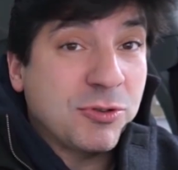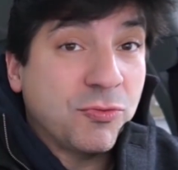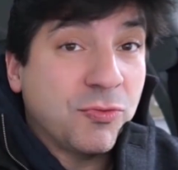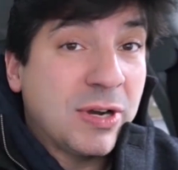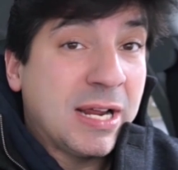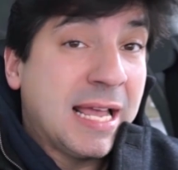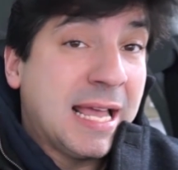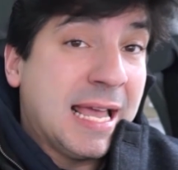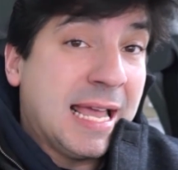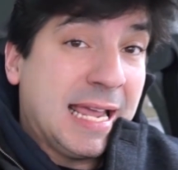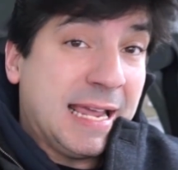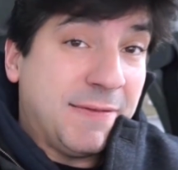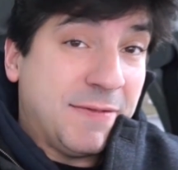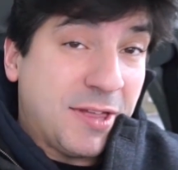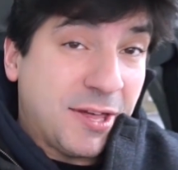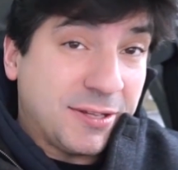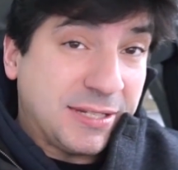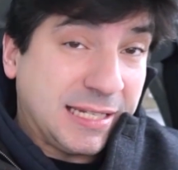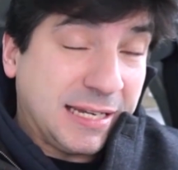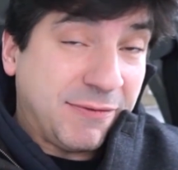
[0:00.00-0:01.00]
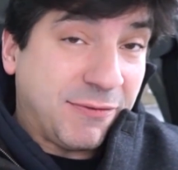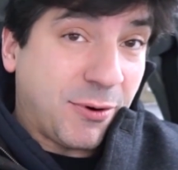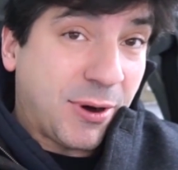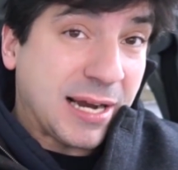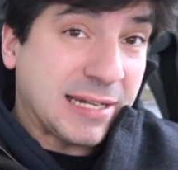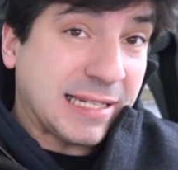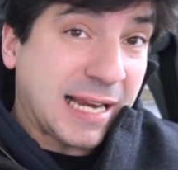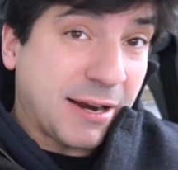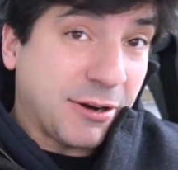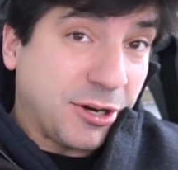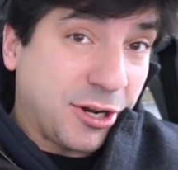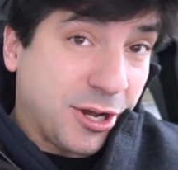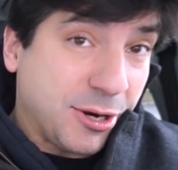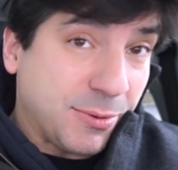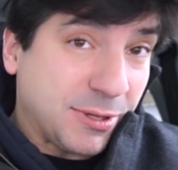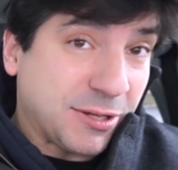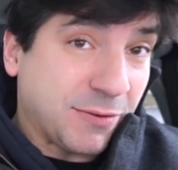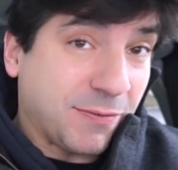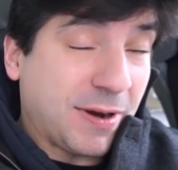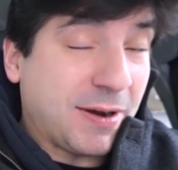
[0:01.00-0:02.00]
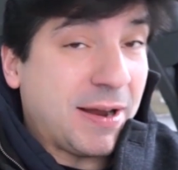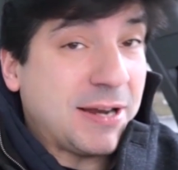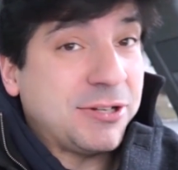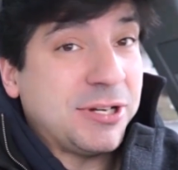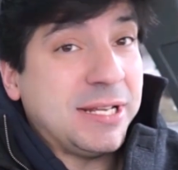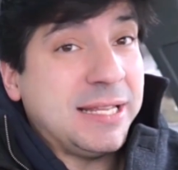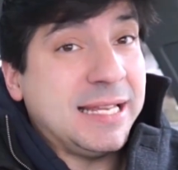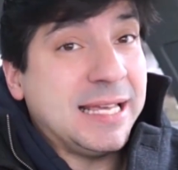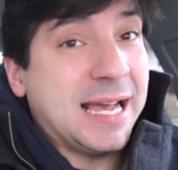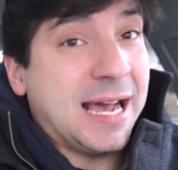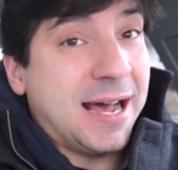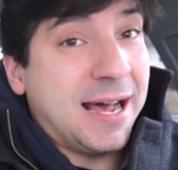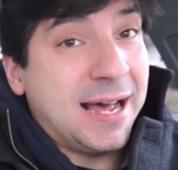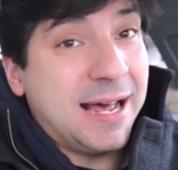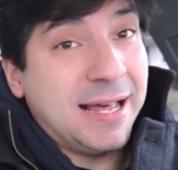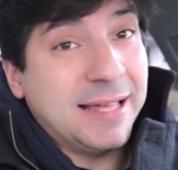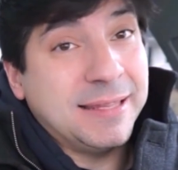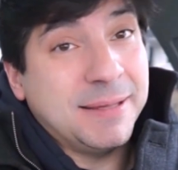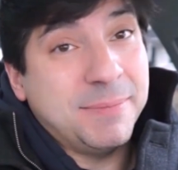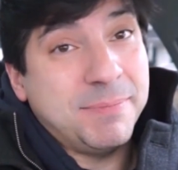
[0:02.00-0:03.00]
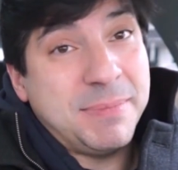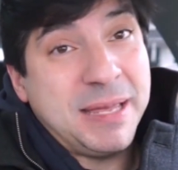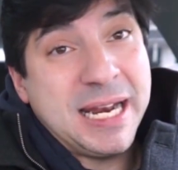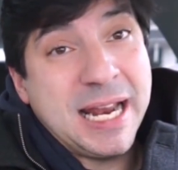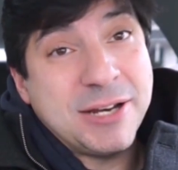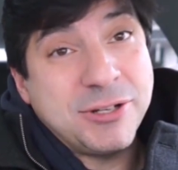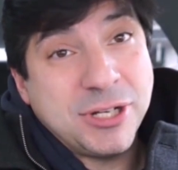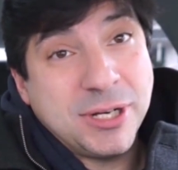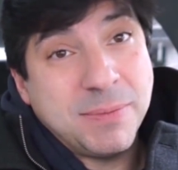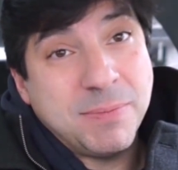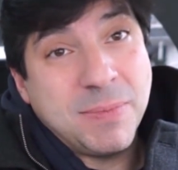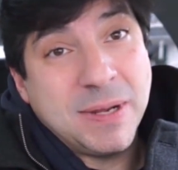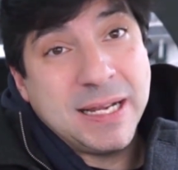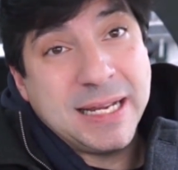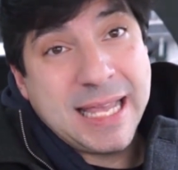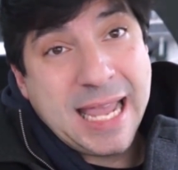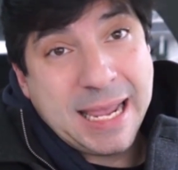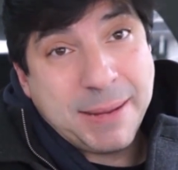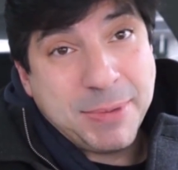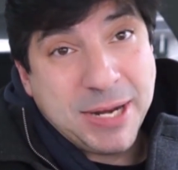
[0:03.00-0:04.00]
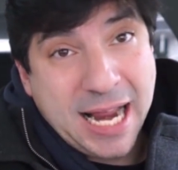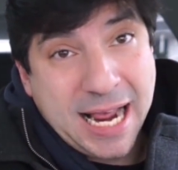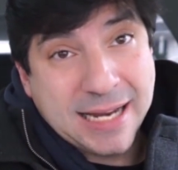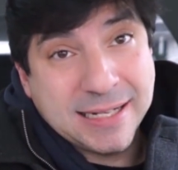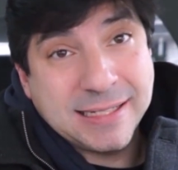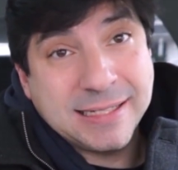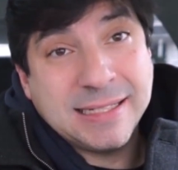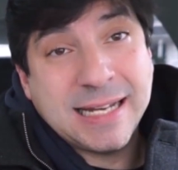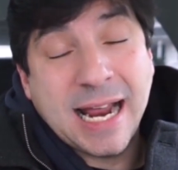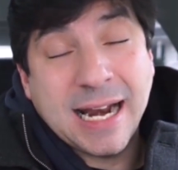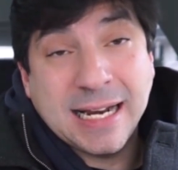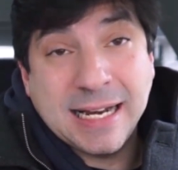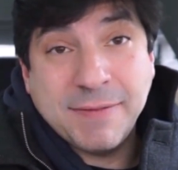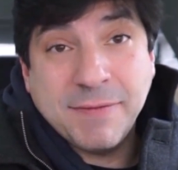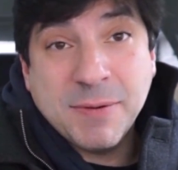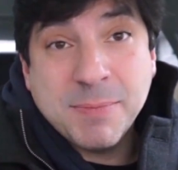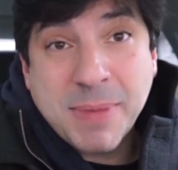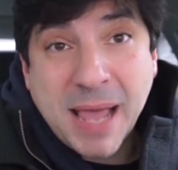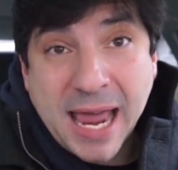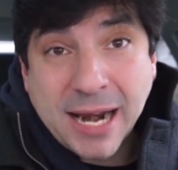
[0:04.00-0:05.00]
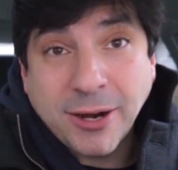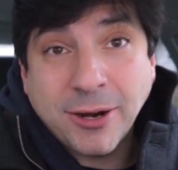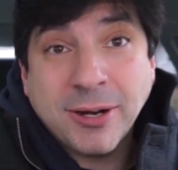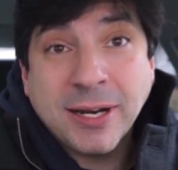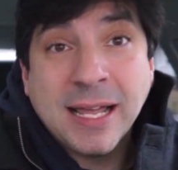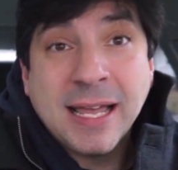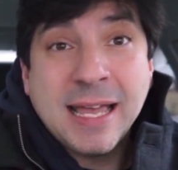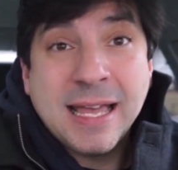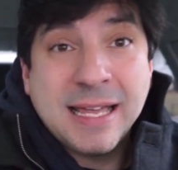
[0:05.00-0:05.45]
was, even though the C4S sounded good with the rear engine, the mid-engine Cayman S sounded even better.